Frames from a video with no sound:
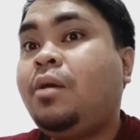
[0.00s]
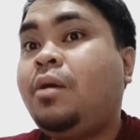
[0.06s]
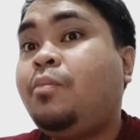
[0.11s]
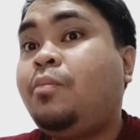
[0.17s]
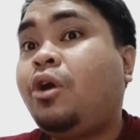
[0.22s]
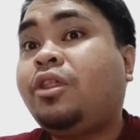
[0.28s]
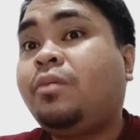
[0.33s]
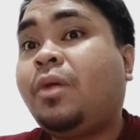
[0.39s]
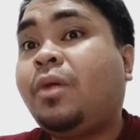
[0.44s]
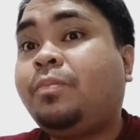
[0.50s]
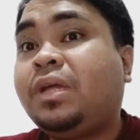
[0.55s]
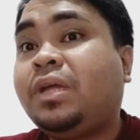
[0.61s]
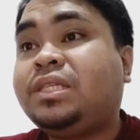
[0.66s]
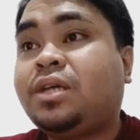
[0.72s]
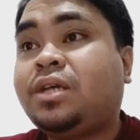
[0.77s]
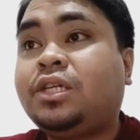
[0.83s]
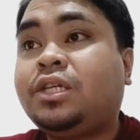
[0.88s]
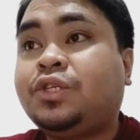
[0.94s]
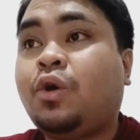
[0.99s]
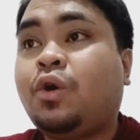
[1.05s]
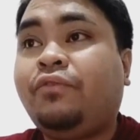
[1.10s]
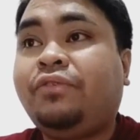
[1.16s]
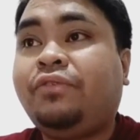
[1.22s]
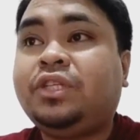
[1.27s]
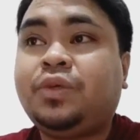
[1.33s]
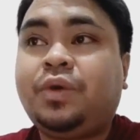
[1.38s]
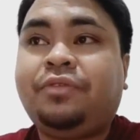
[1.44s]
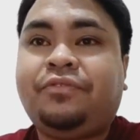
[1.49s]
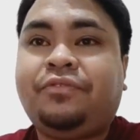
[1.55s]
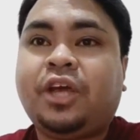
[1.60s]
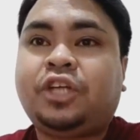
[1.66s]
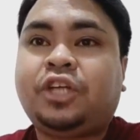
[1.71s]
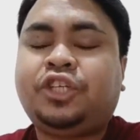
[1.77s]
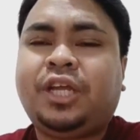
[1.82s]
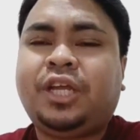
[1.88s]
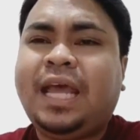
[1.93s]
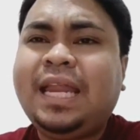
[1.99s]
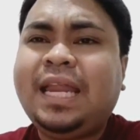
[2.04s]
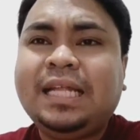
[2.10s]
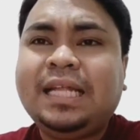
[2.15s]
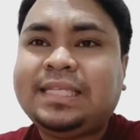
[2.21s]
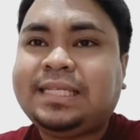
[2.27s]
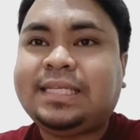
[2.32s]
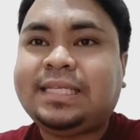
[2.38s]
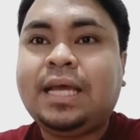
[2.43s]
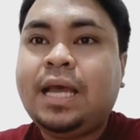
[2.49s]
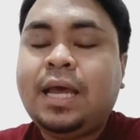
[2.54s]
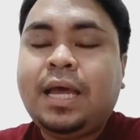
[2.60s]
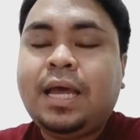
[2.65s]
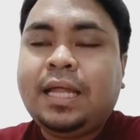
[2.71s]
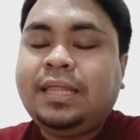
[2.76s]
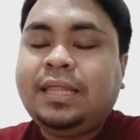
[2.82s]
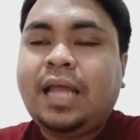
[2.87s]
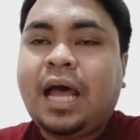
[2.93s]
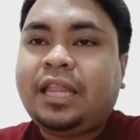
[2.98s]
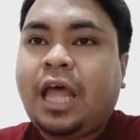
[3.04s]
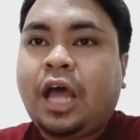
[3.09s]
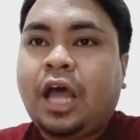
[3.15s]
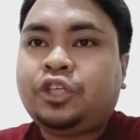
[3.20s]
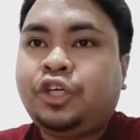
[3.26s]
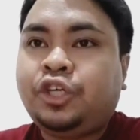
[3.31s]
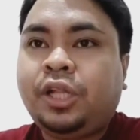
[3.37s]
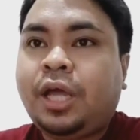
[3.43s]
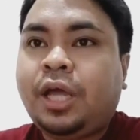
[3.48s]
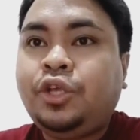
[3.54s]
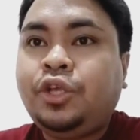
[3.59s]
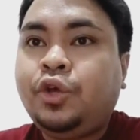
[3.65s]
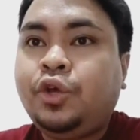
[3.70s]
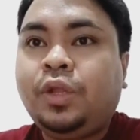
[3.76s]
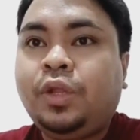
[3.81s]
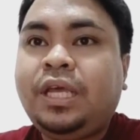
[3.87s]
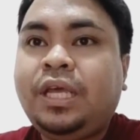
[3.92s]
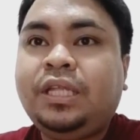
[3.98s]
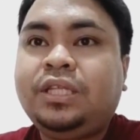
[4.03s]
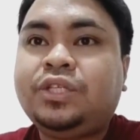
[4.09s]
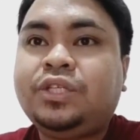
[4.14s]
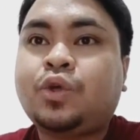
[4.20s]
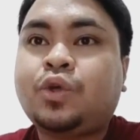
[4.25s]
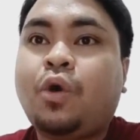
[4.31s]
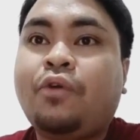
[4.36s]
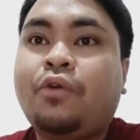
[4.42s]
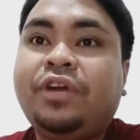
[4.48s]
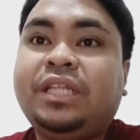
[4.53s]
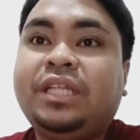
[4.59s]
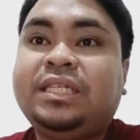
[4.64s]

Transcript: brought about by SARS-CoV-2 infection. And it's not actually a newly discovered